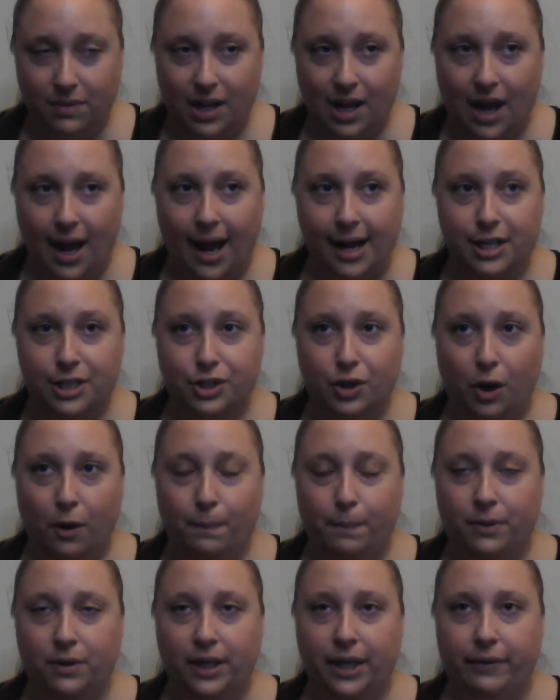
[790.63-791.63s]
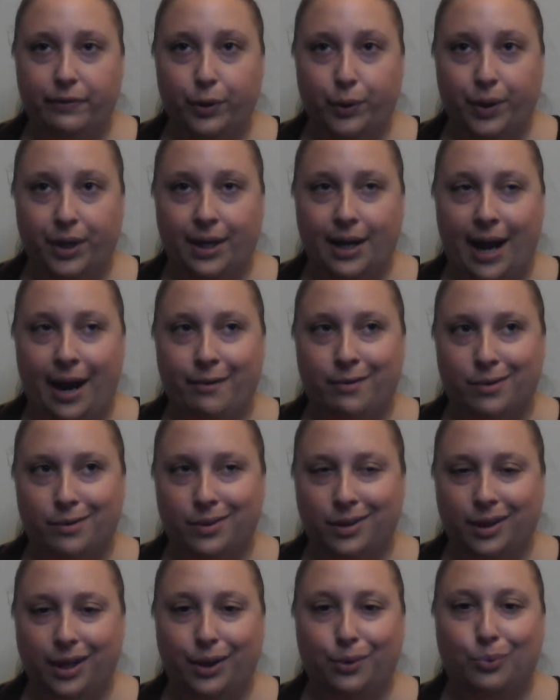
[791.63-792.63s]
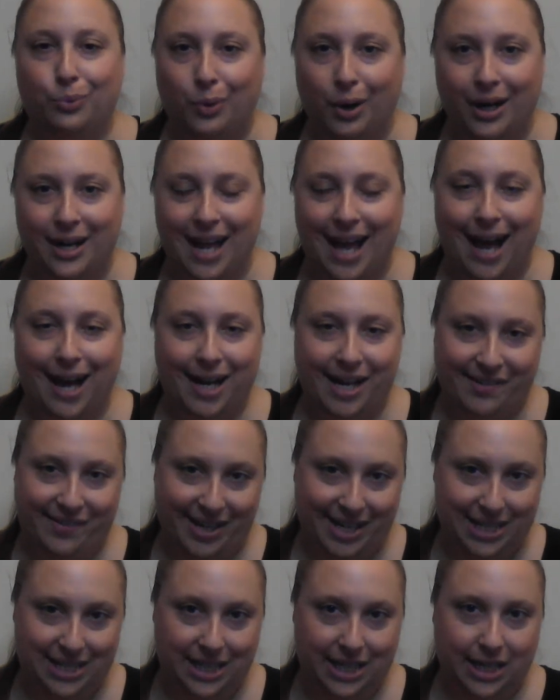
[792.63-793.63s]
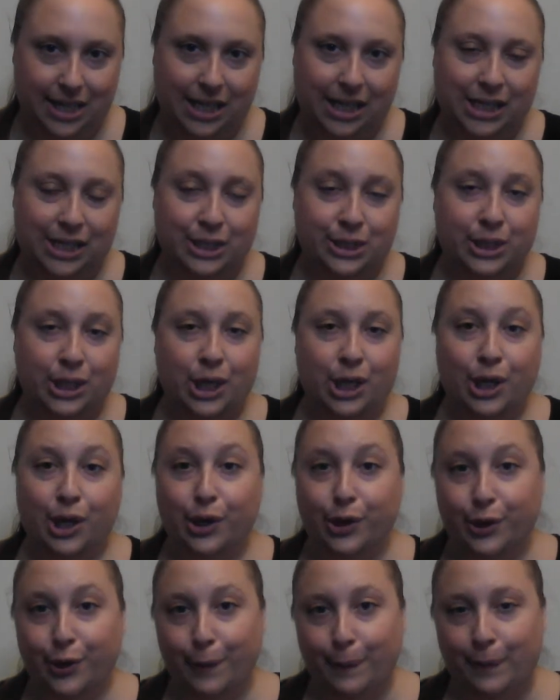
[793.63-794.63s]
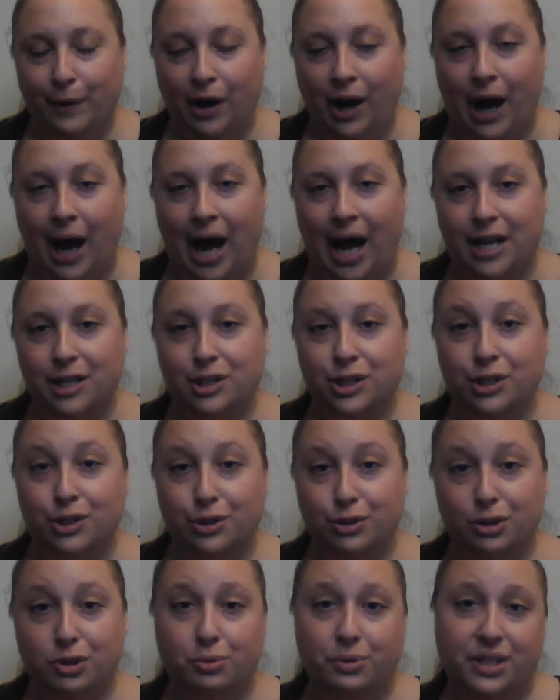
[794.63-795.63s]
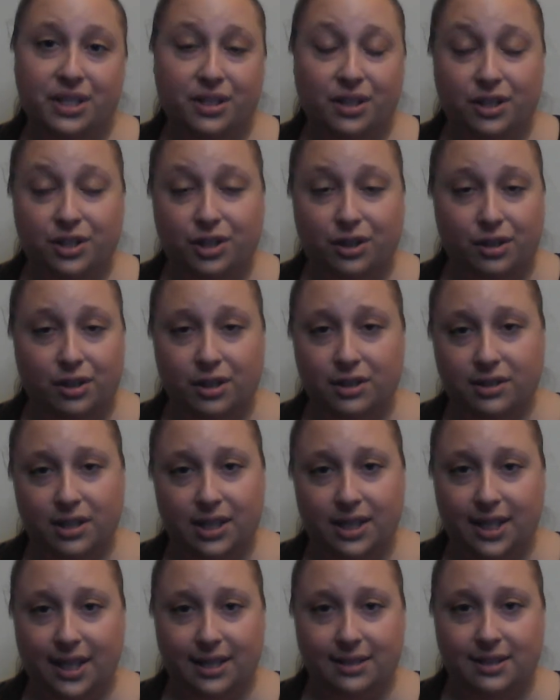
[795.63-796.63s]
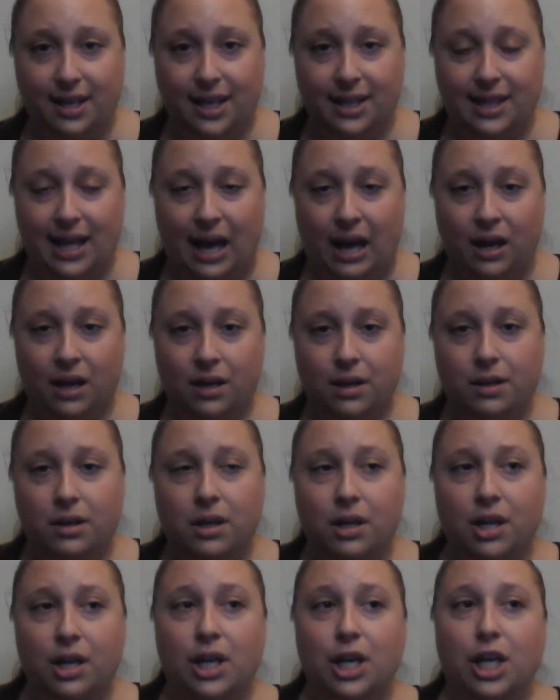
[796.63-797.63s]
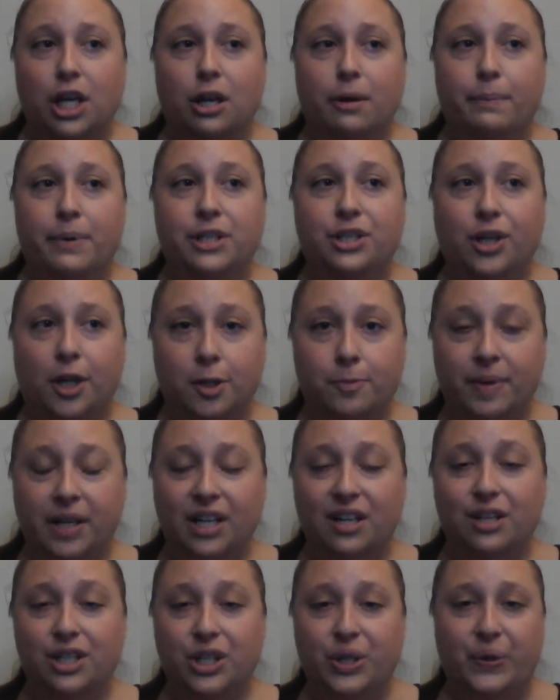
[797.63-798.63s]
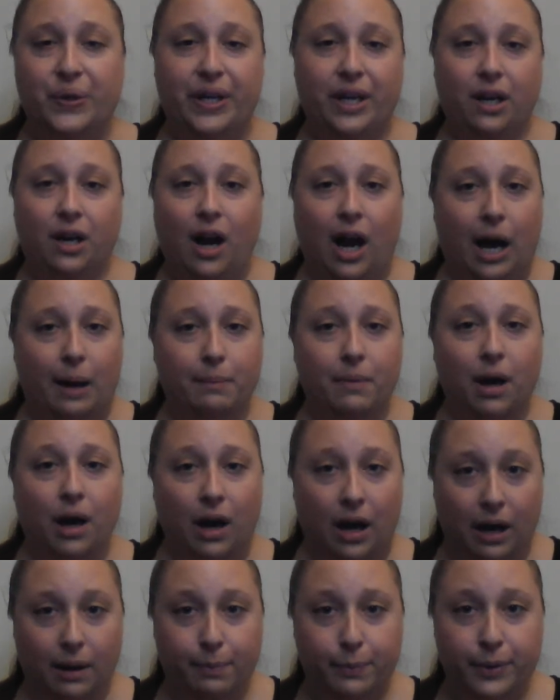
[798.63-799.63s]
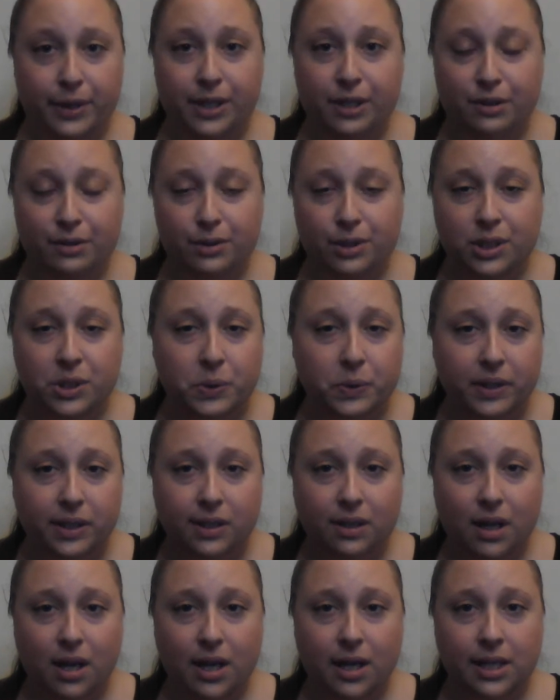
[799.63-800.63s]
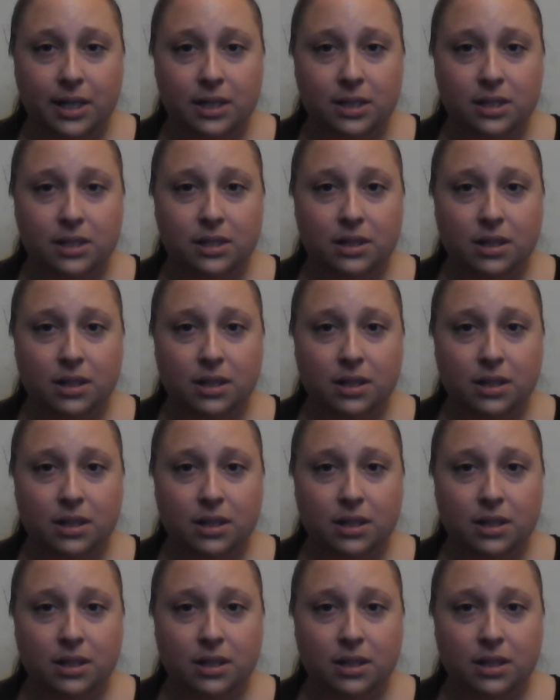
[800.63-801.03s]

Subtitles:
I don't believe you can ever really run out of ideas, new plots, new twists and turns, and things like that. But just because you can come up with new storylines